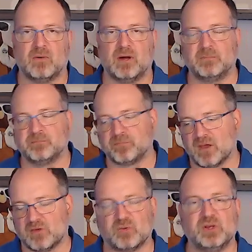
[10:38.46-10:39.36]
right?
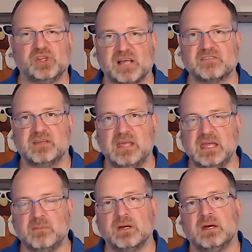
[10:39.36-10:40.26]
So we just
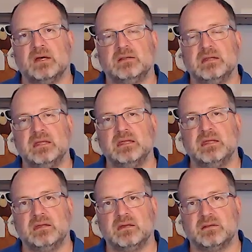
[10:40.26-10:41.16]
keep
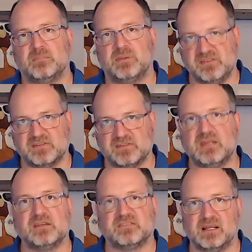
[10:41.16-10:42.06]
the business key
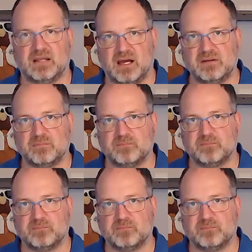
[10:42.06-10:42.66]
in the satellite